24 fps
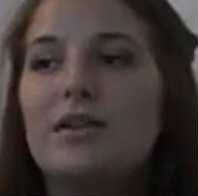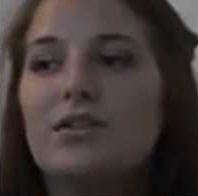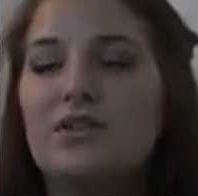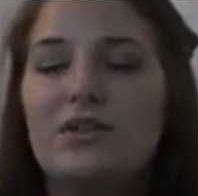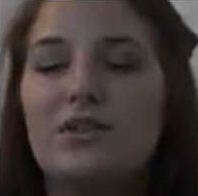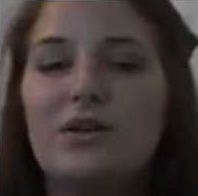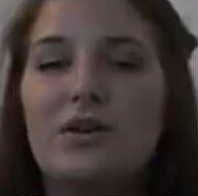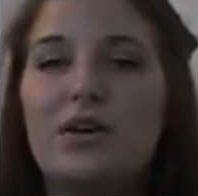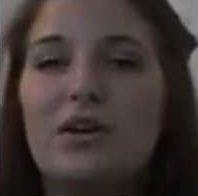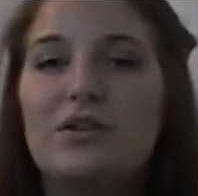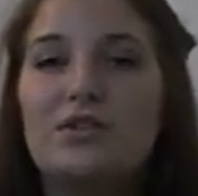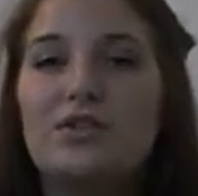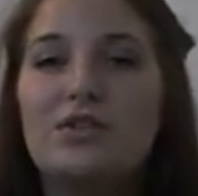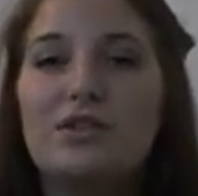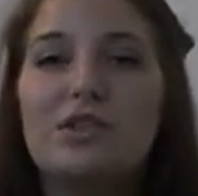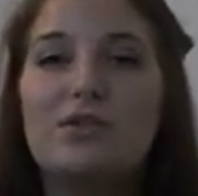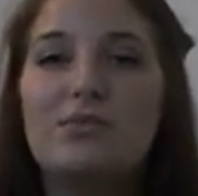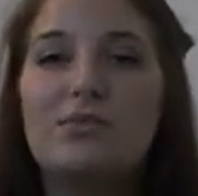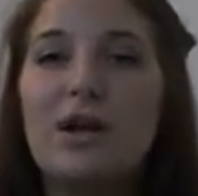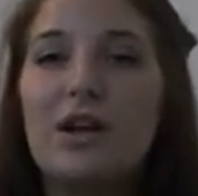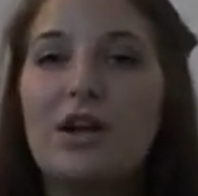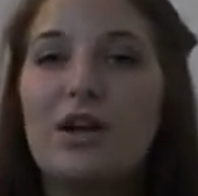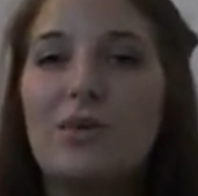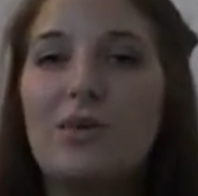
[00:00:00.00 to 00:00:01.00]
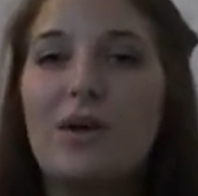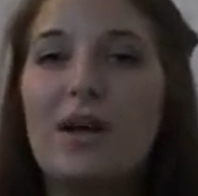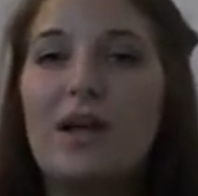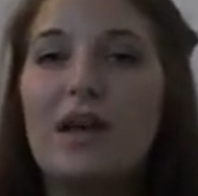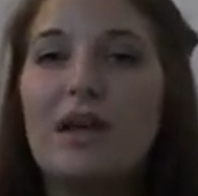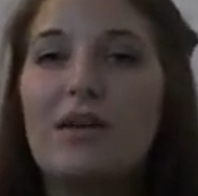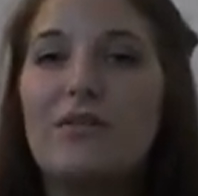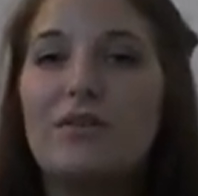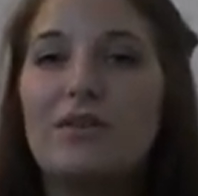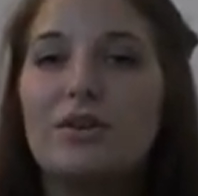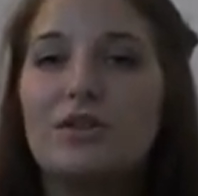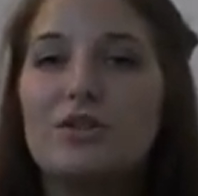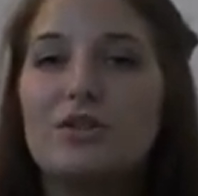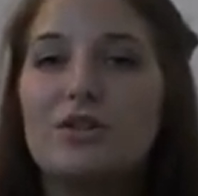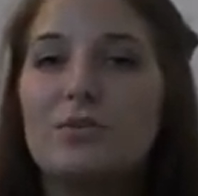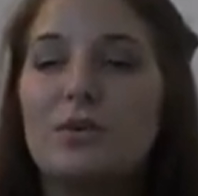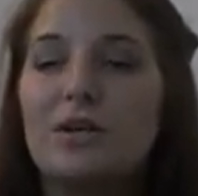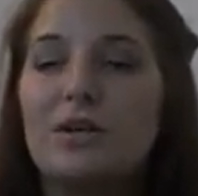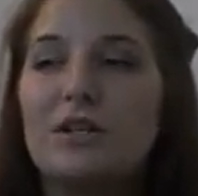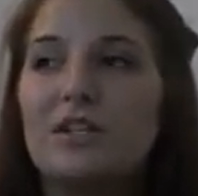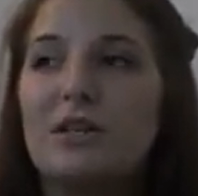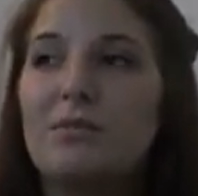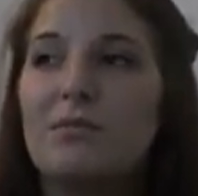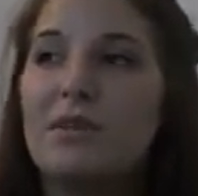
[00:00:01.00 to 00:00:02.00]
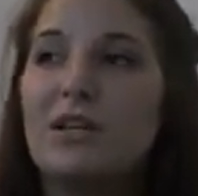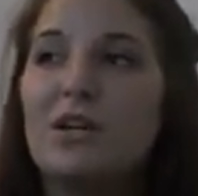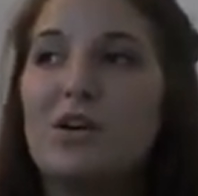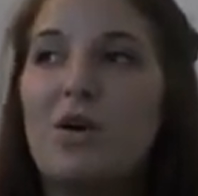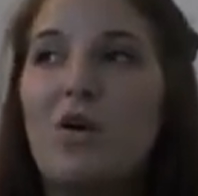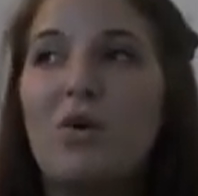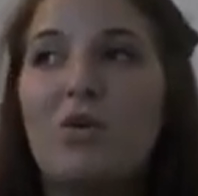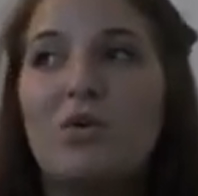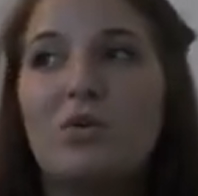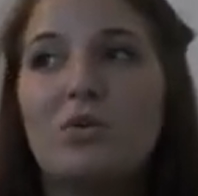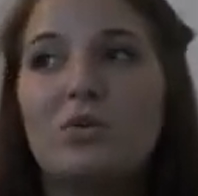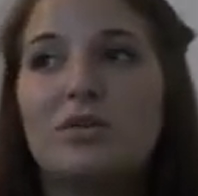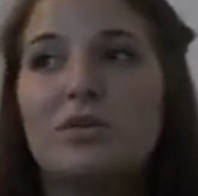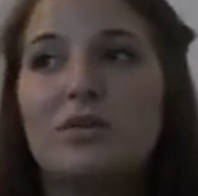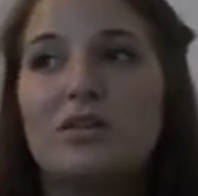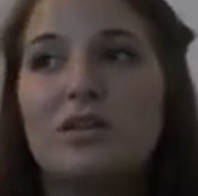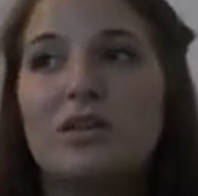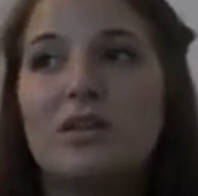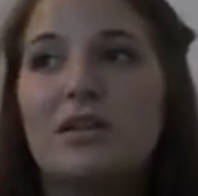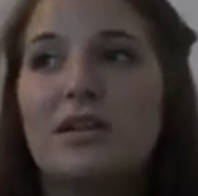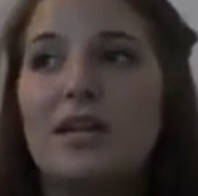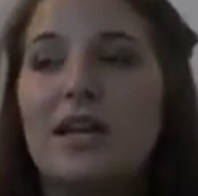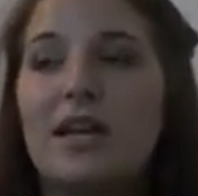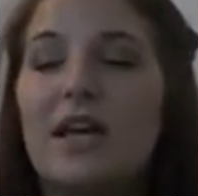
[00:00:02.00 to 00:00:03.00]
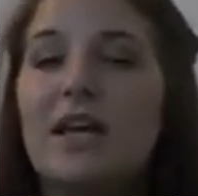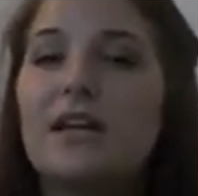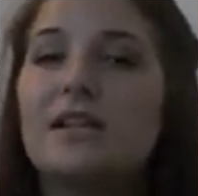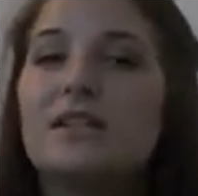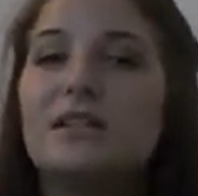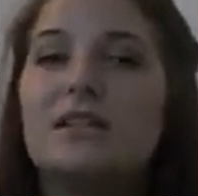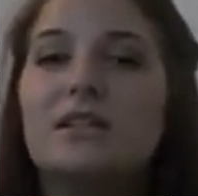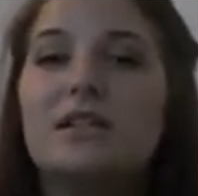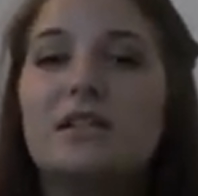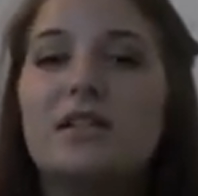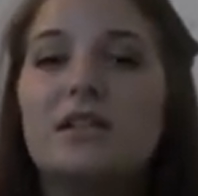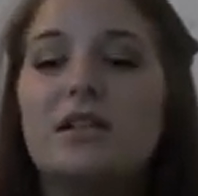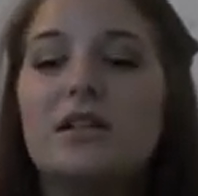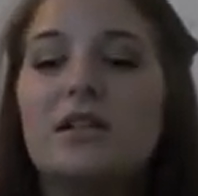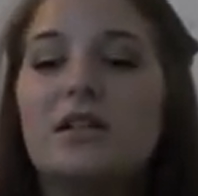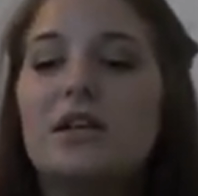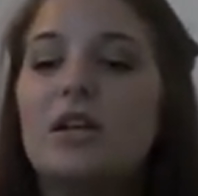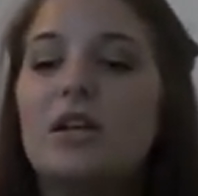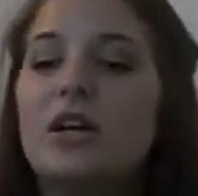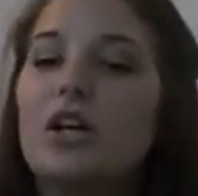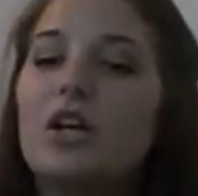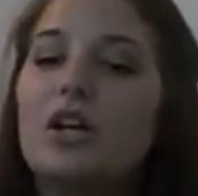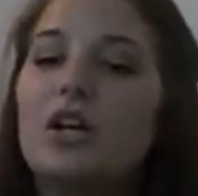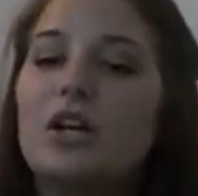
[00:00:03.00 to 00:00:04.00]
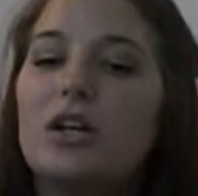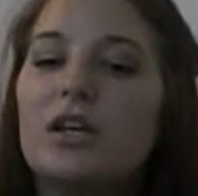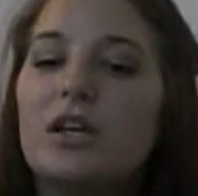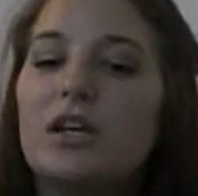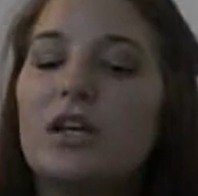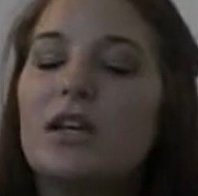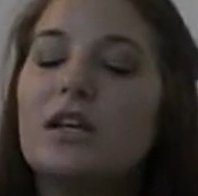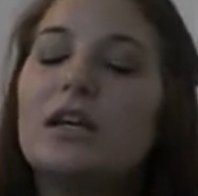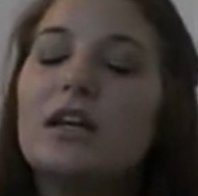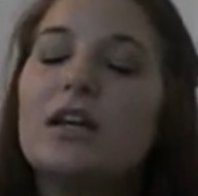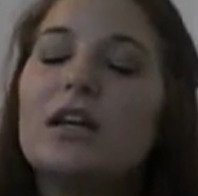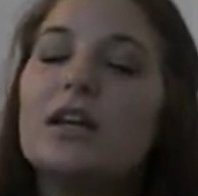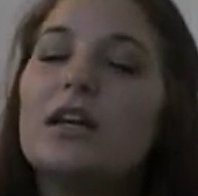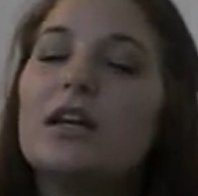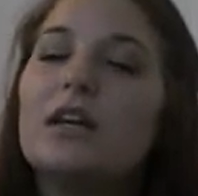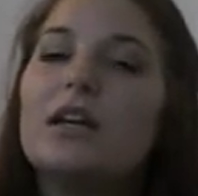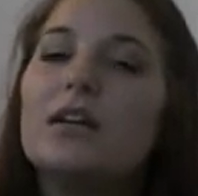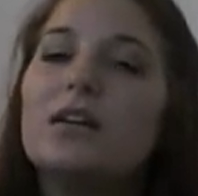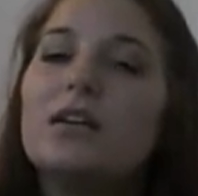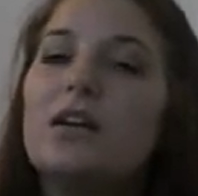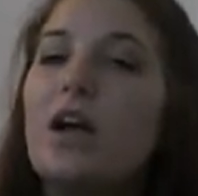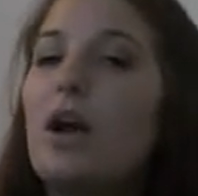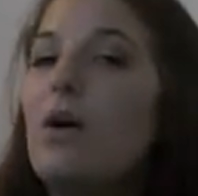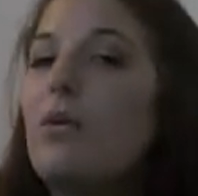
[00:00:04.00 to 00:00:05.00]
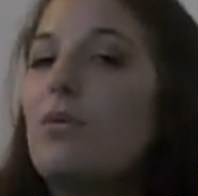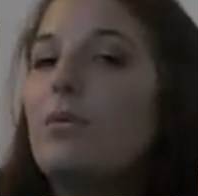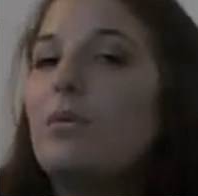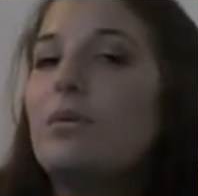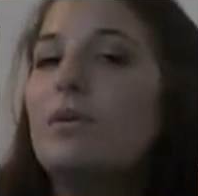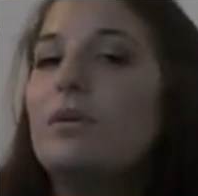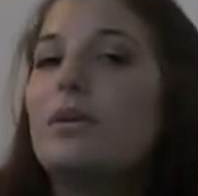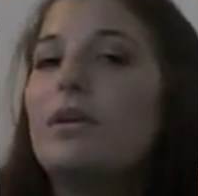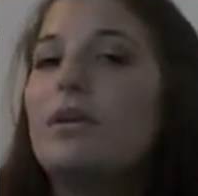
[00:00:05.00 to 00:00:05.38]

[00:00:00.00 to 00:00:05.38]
So I'll just either microwave or just bring something cold and cook it and go.